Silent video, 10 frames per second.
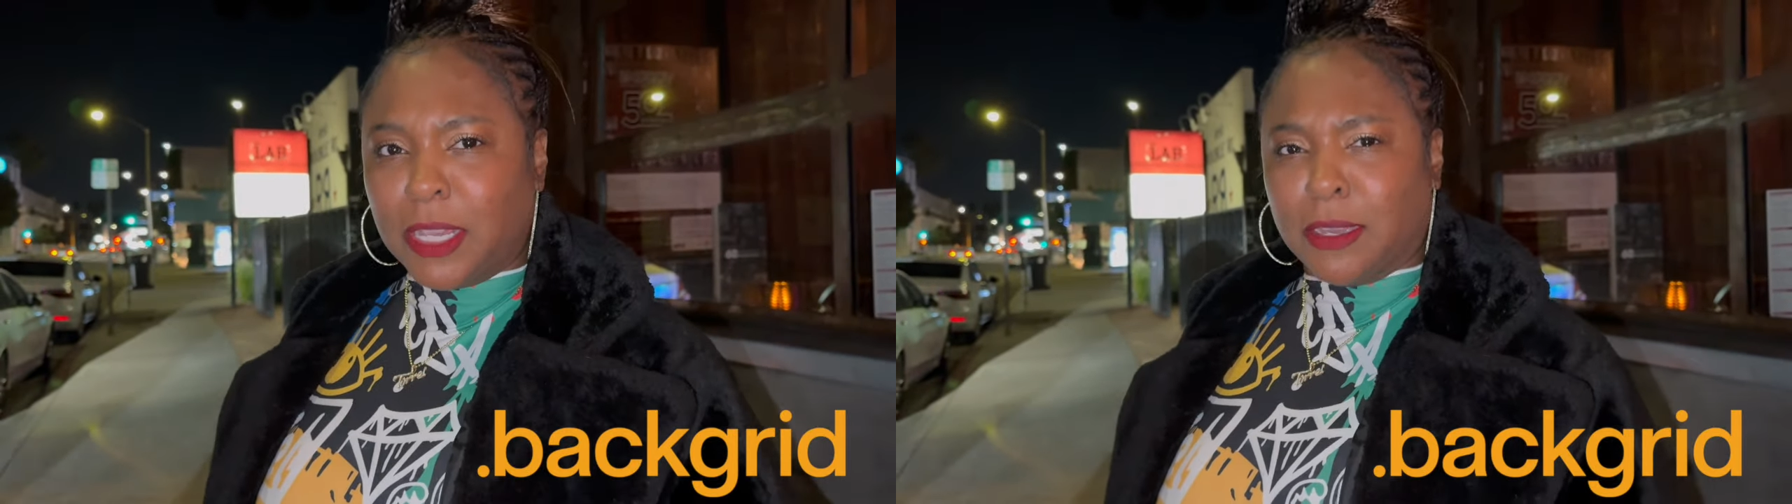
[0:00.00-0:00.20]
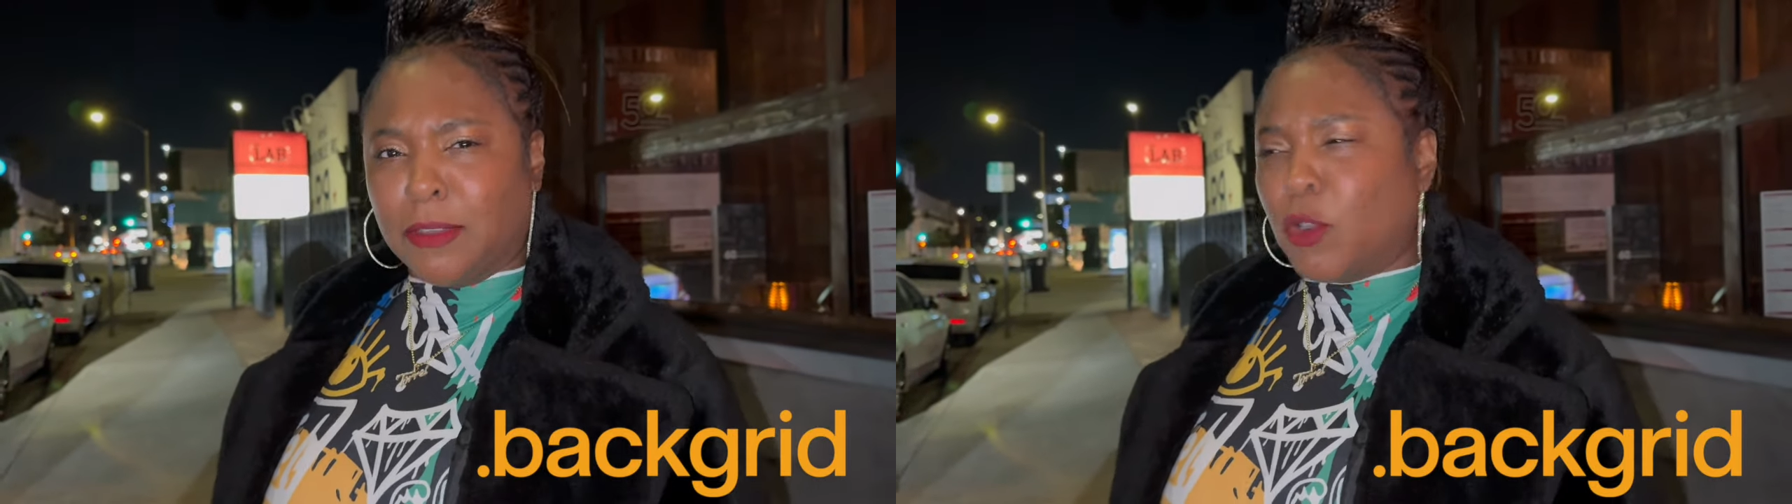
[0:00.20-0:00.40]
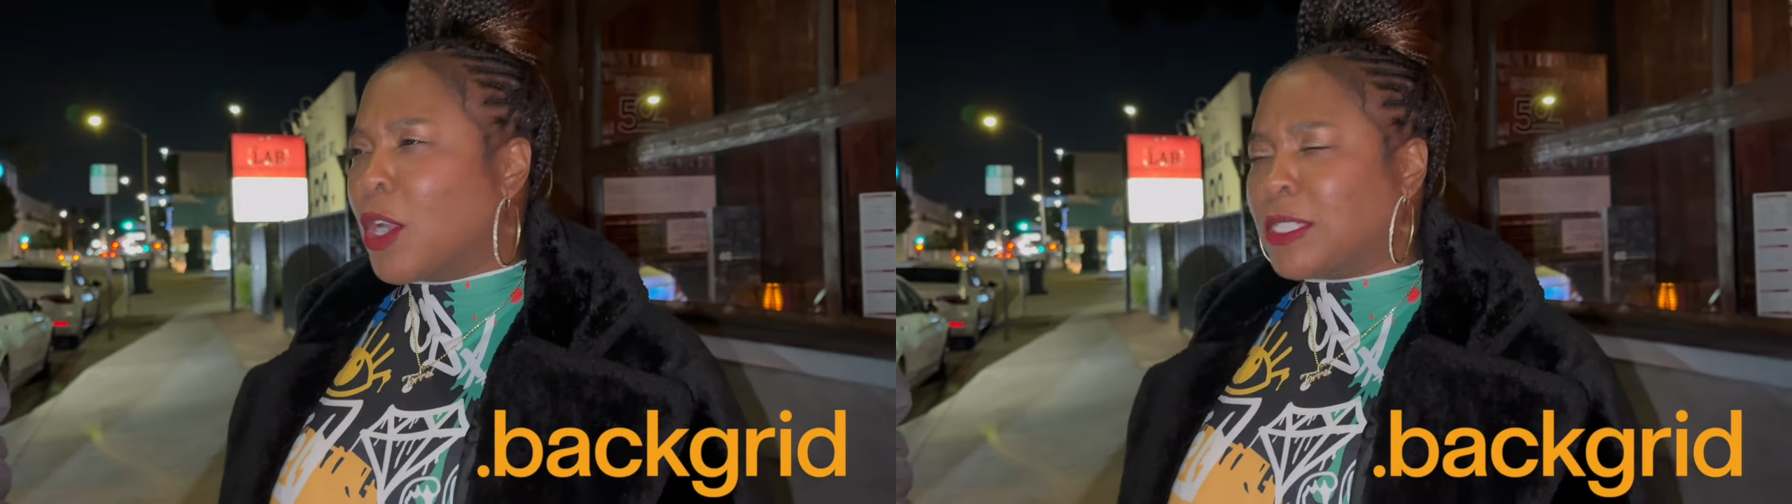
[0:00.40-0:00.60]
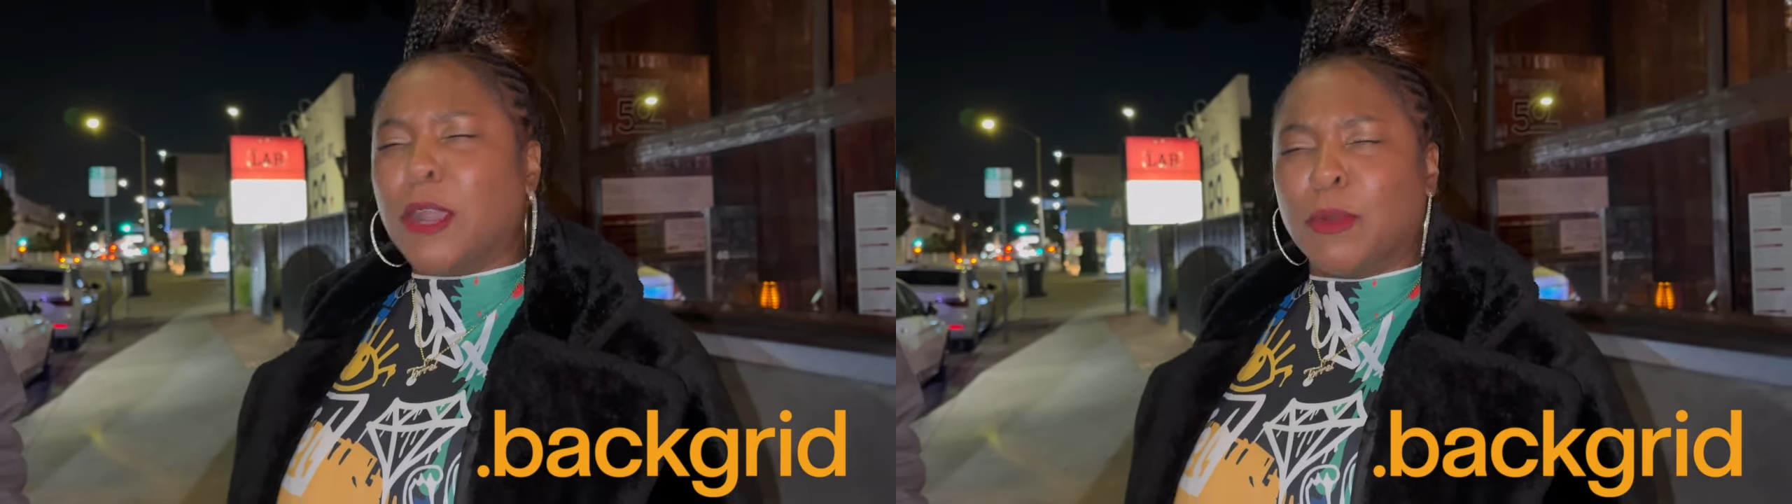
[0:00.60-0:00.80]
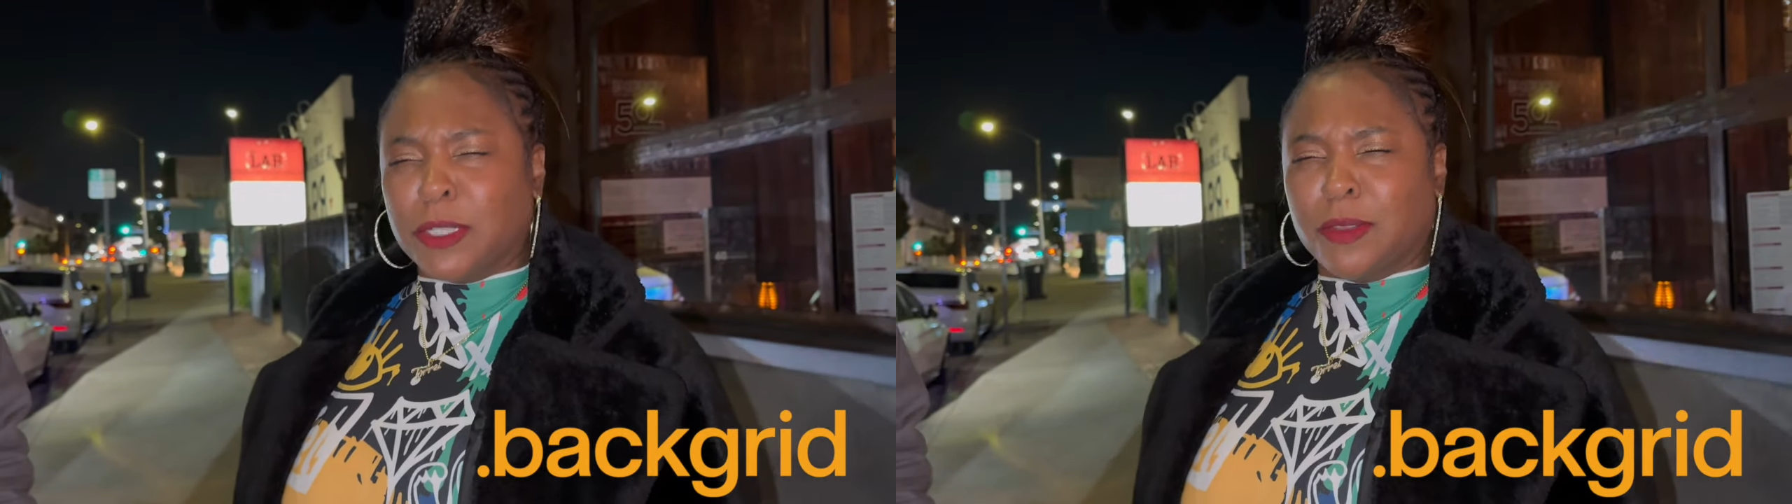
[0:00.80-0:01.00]
Yeah, of course
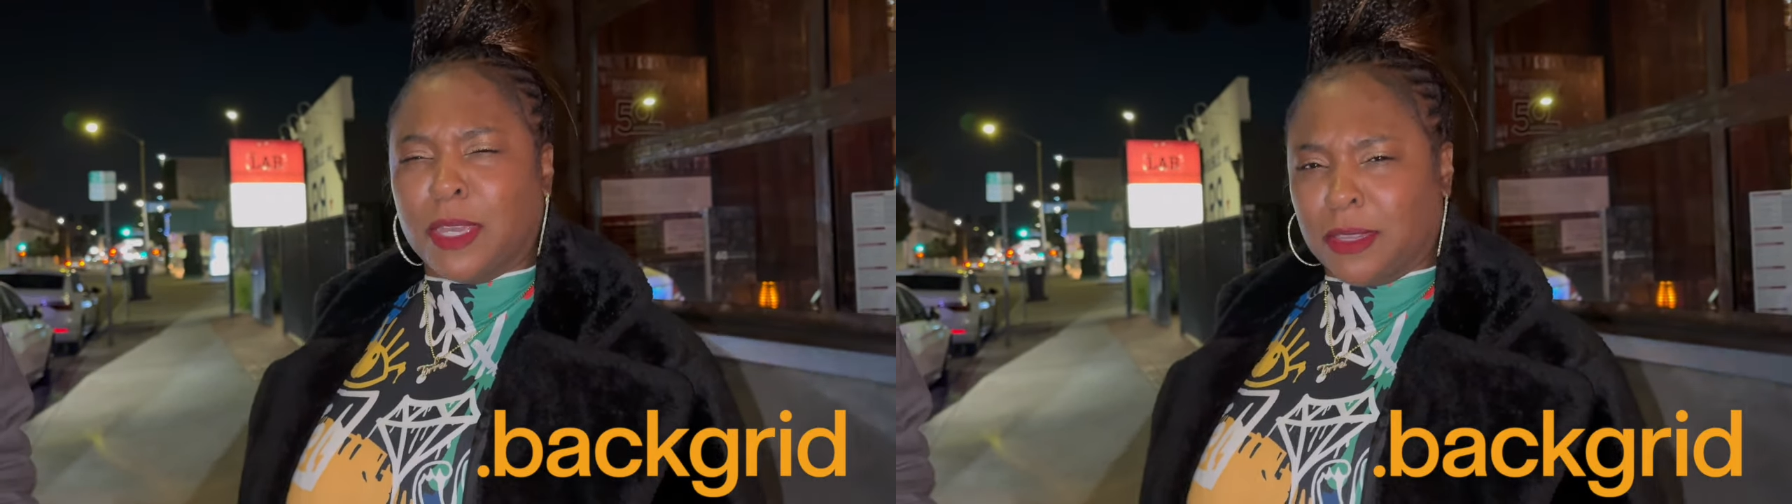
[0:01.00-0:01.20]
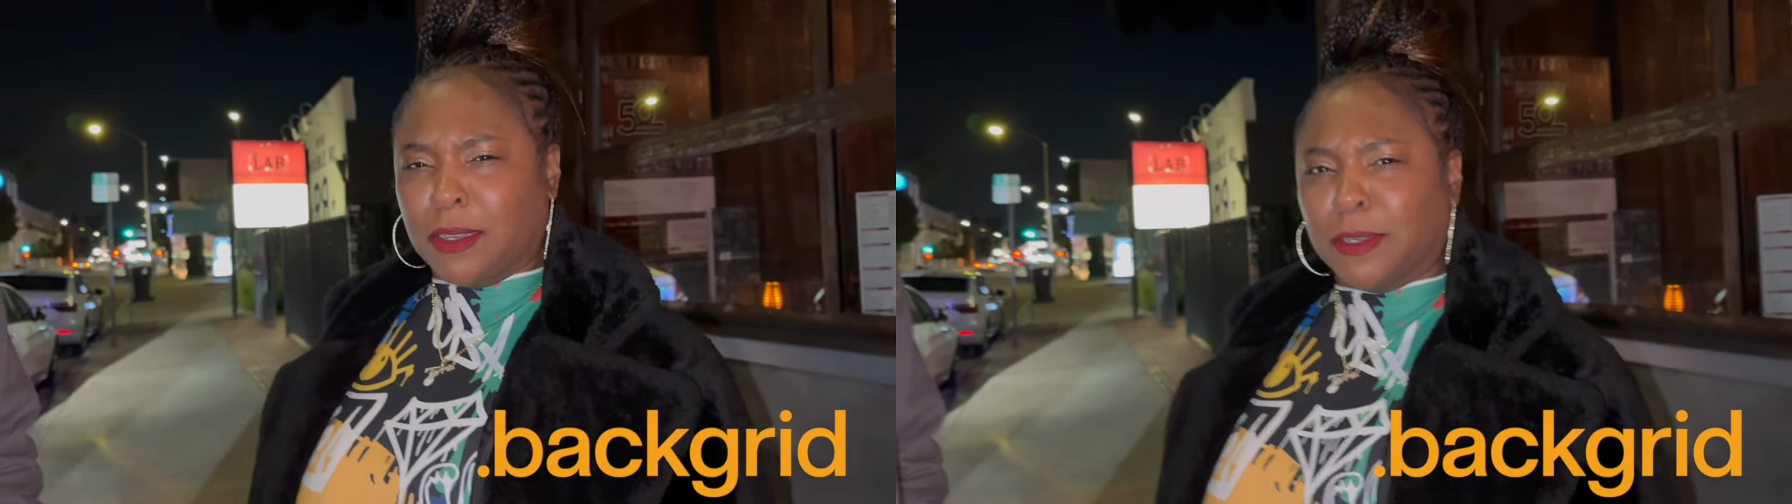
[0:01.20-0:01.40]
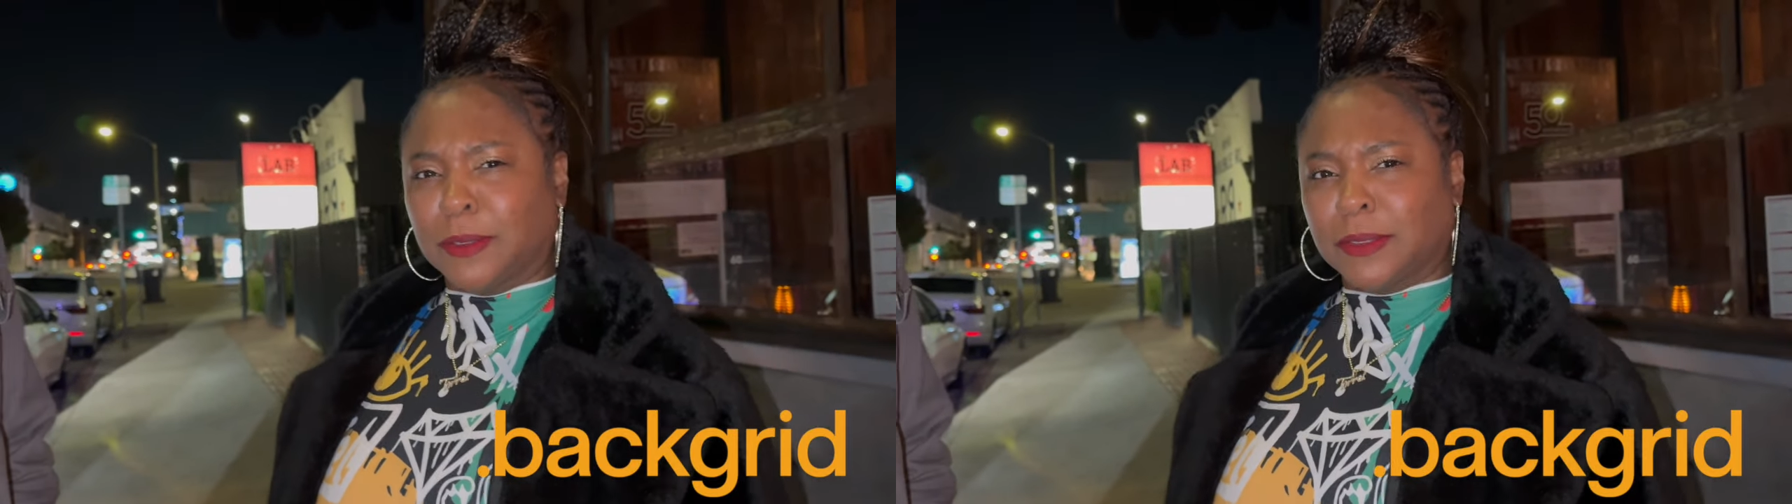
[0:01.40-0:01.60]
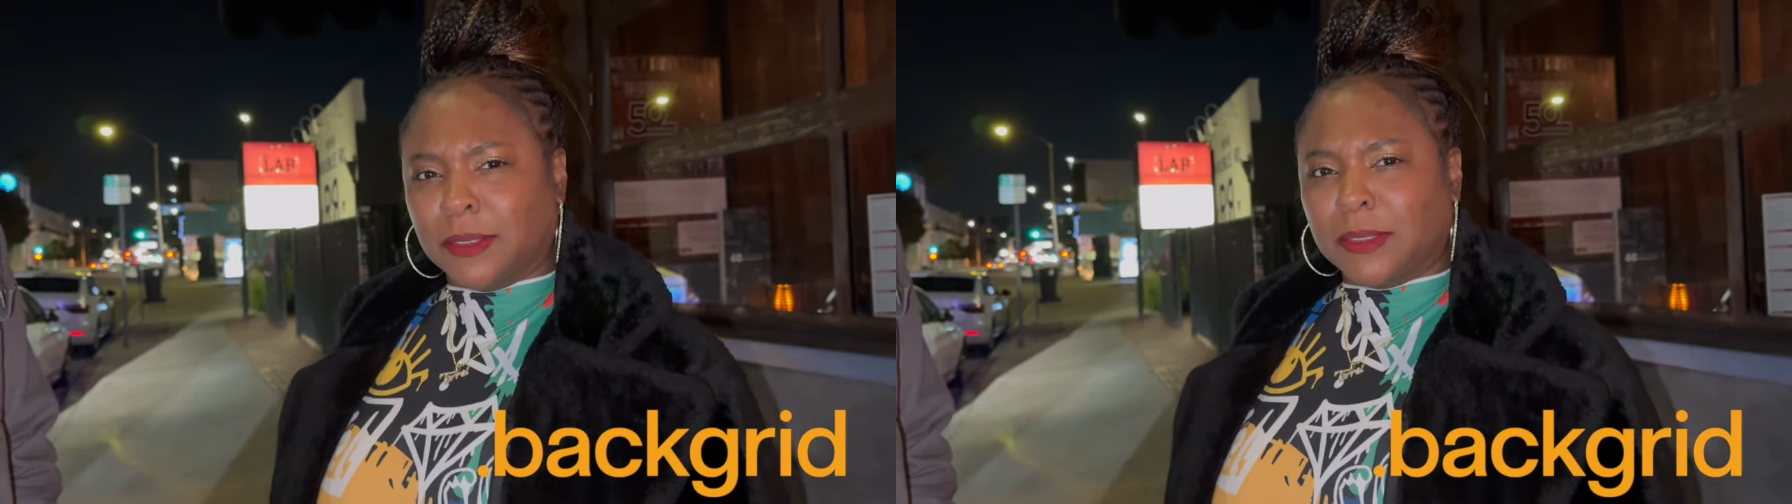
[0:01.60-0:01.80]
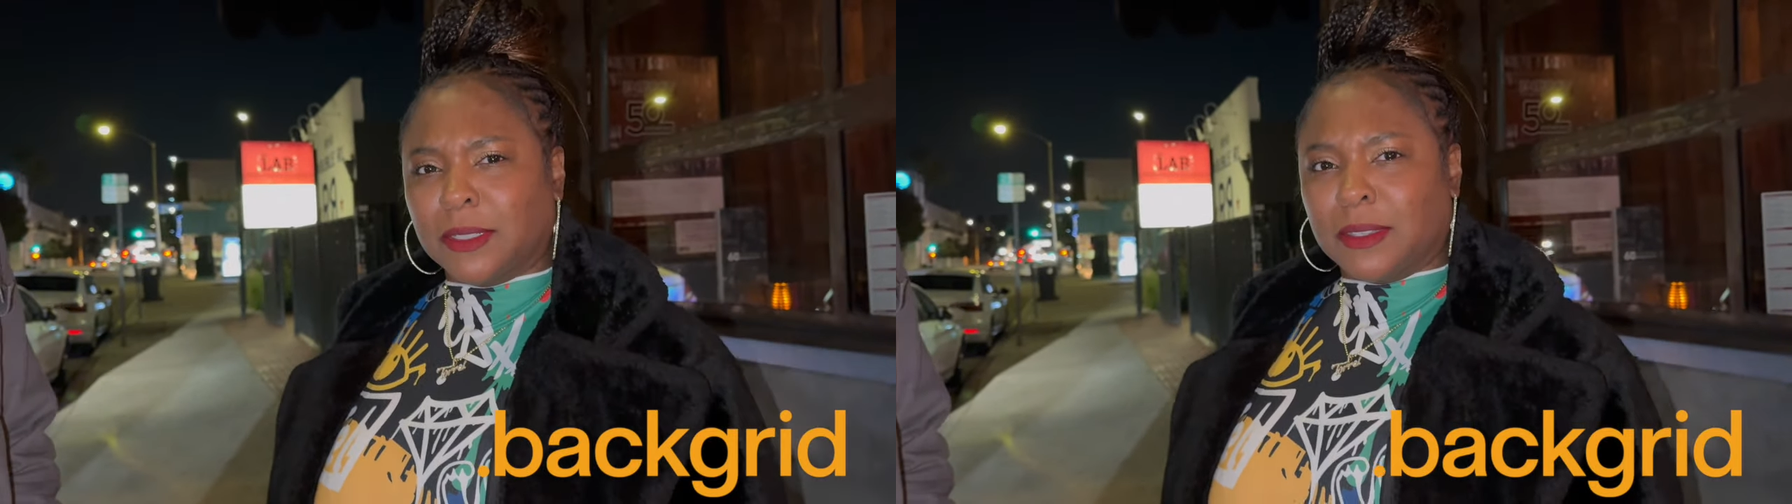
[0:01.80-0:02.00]
I would do that,
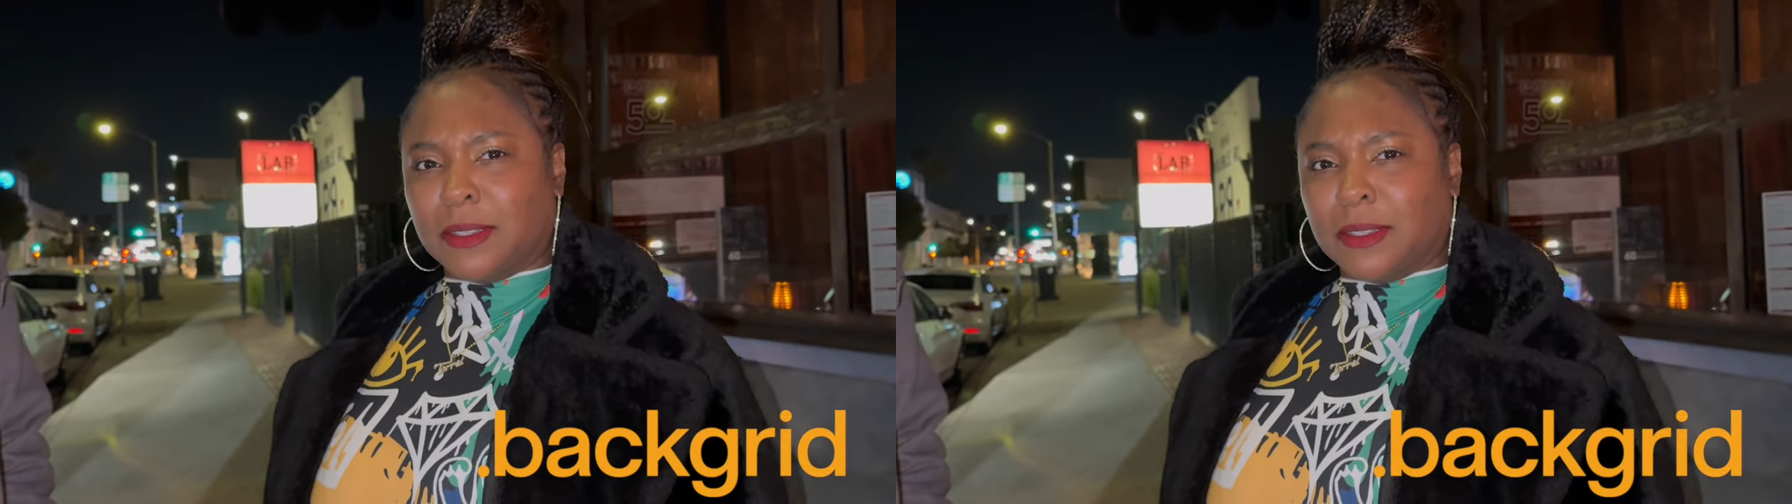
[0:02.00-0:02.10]
though.